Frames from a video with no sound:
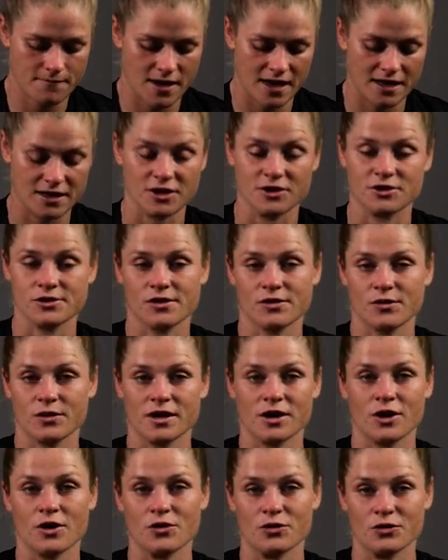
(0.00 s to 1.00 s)
and I don't
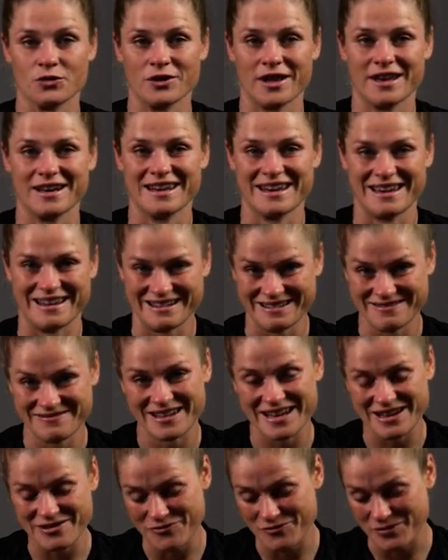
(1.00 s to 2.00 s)
want to go through that again
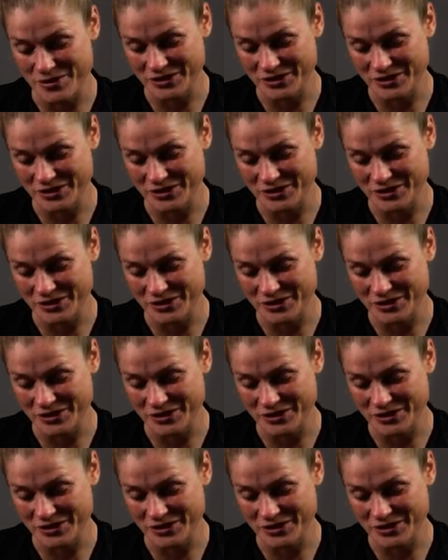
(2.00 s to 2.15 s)
if